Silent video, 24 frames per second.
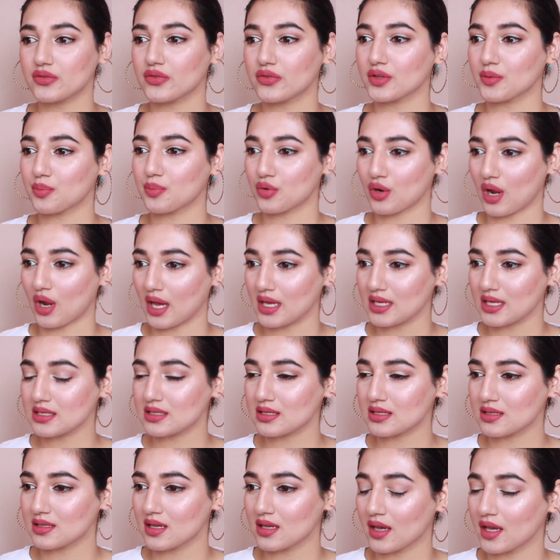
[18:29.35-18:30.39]
for the
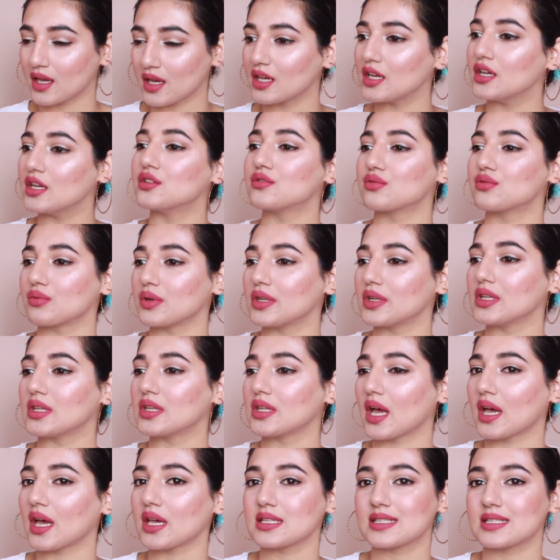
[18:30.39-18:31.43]
price, it's really
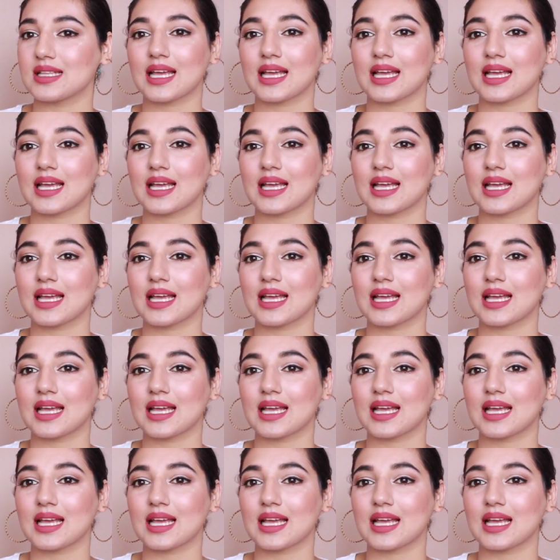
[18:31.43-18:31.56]
nice.